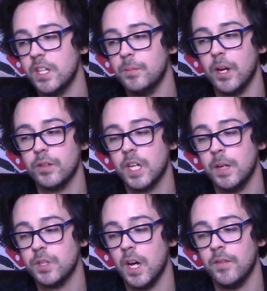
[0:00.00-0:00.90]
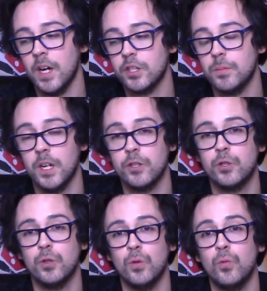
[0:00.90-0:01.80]
the amount of times I've actually
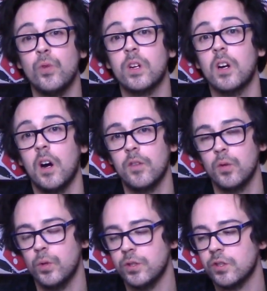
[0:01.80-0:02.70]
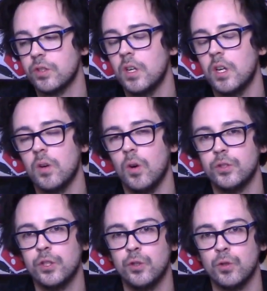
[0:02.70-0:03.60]
managed to recover wounds
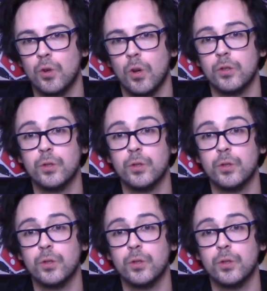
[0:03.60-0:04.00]
onto Doom Crawlers,